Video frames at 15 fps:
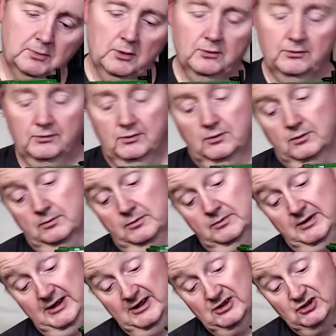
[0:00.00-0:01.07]
Both
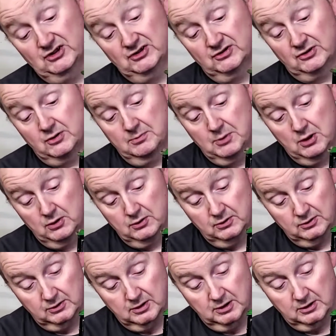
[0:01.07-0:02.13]
the engine
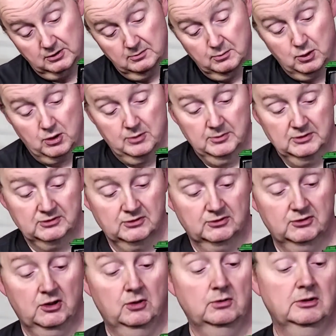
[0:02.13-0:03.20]
compartments are
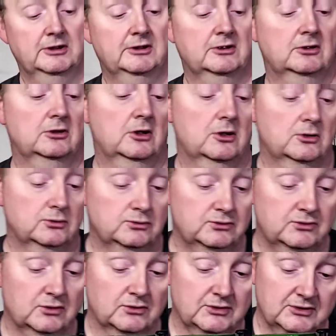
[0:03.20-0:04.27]
totally
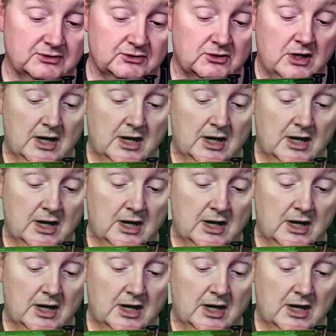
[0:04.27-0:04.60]
enclosed on this